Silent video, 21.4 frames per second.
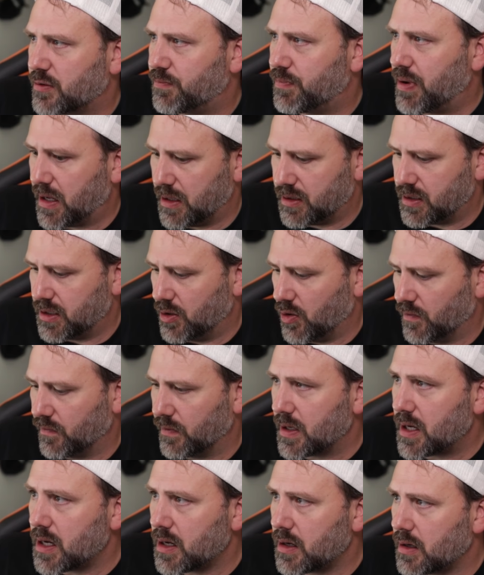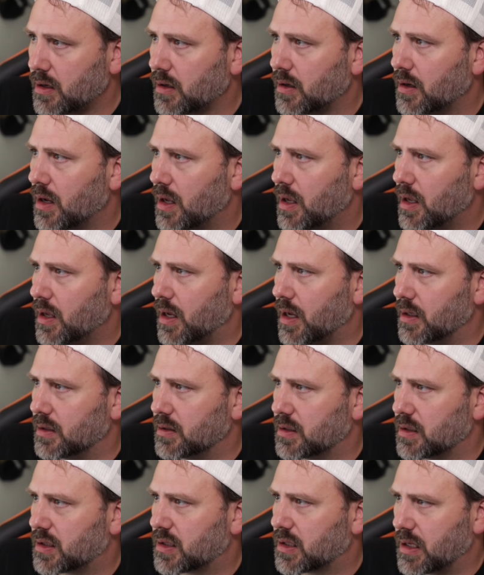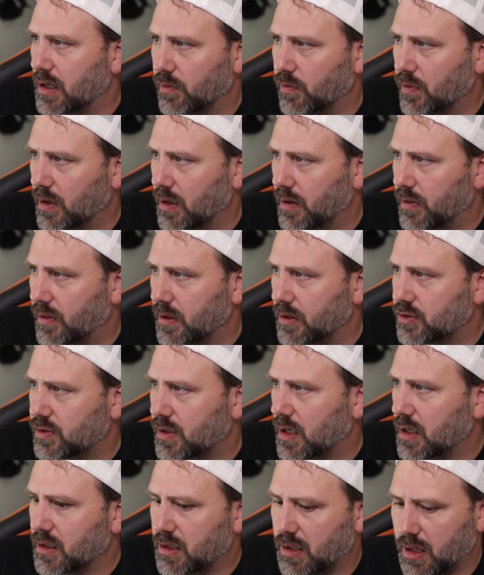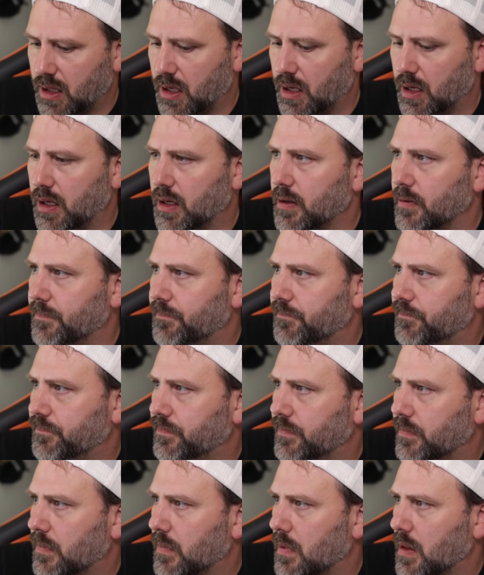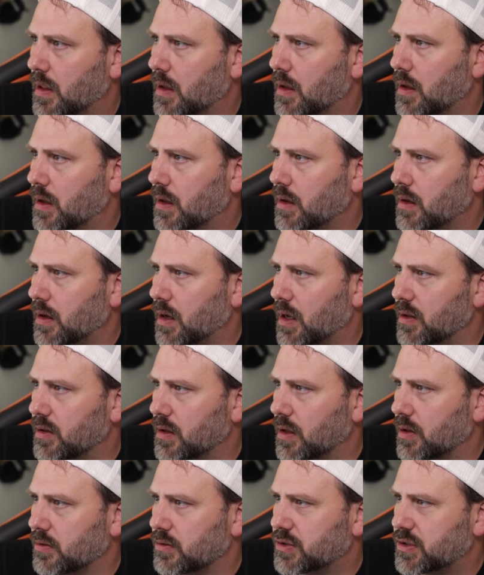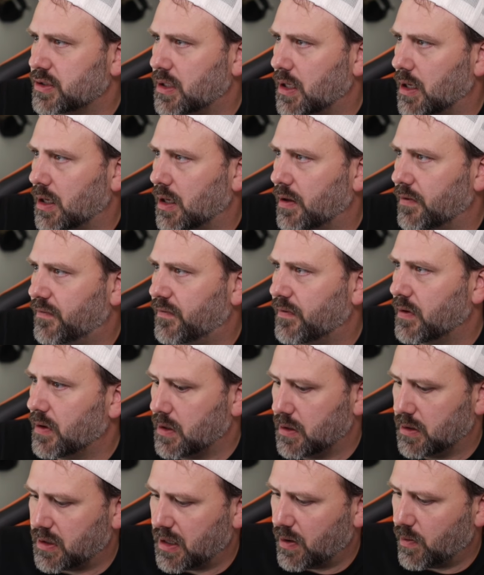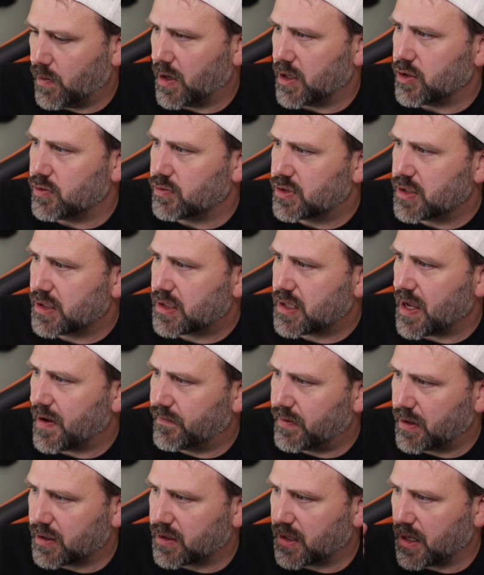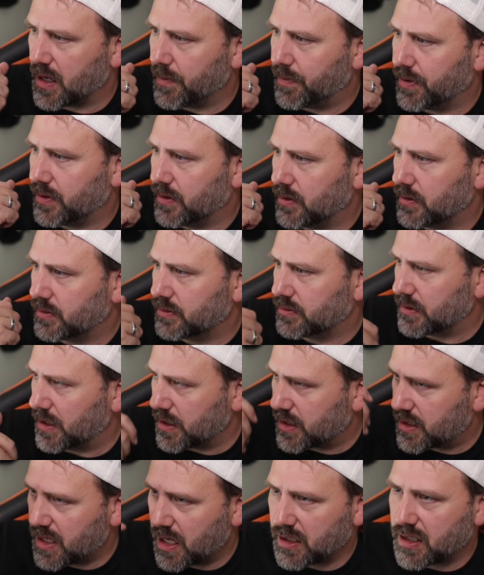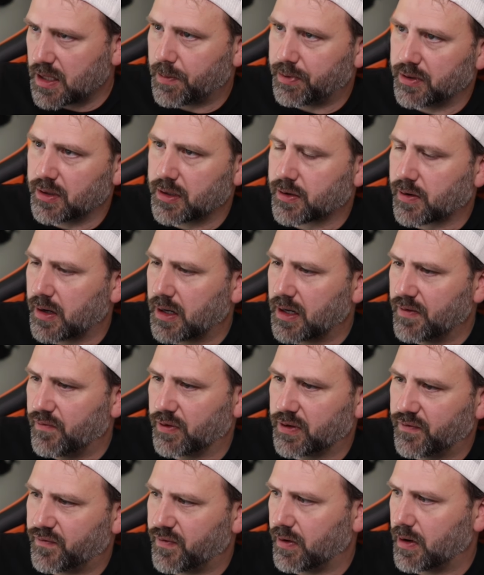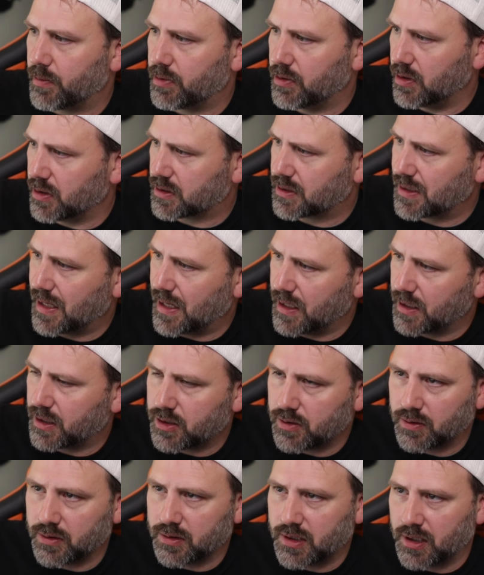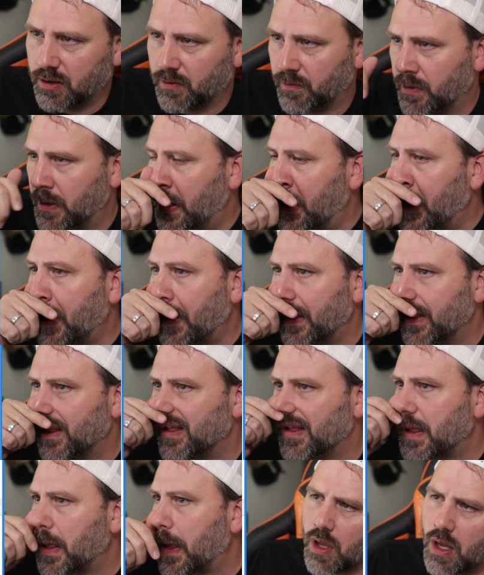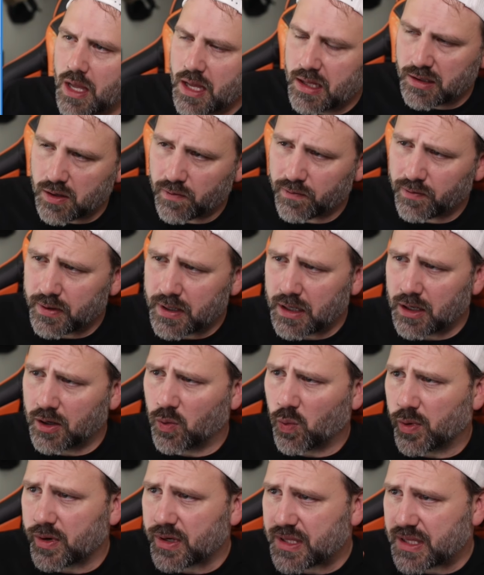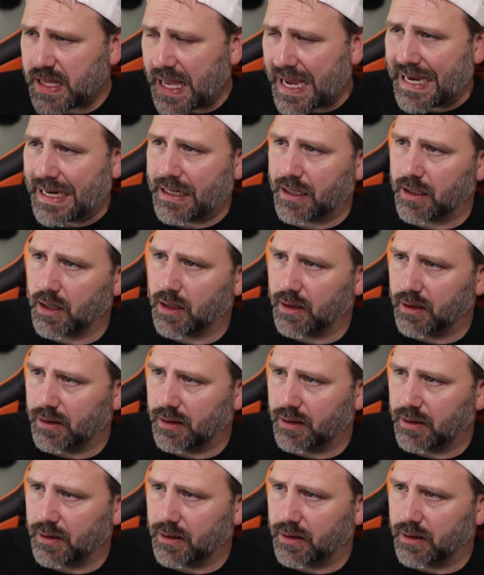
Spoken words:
paste it over here and just get rid of the translate and the other stuff. So that way you just have an example that stays up on the screen of what the phone number looked like. You can see it over there. So over here, we're saying